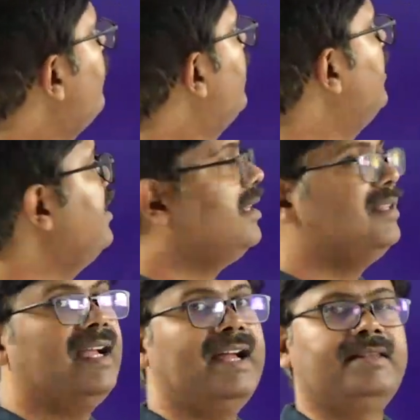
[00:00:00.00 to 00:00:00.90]
abundant in
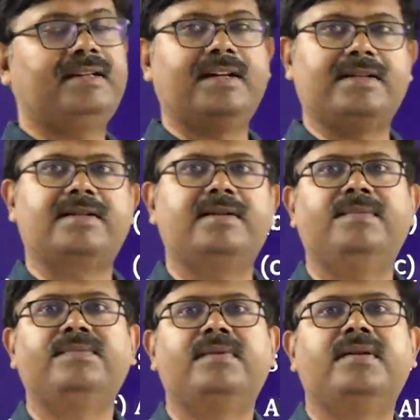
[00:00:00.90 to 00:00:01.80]
the earth crust.
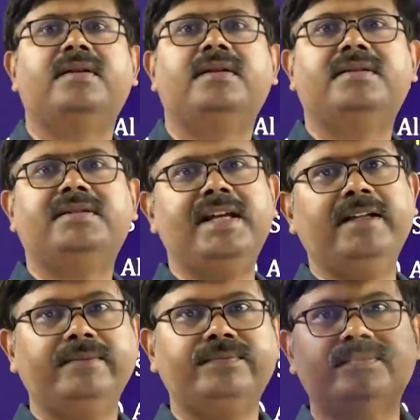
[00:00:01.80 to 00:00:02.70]

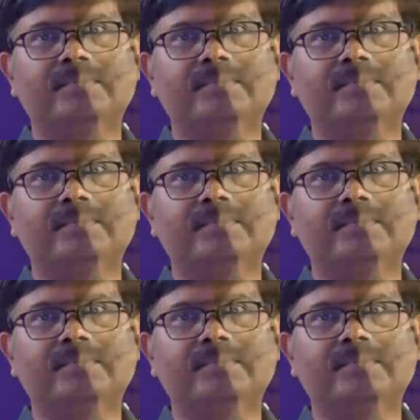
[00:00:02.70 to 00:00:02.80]
See,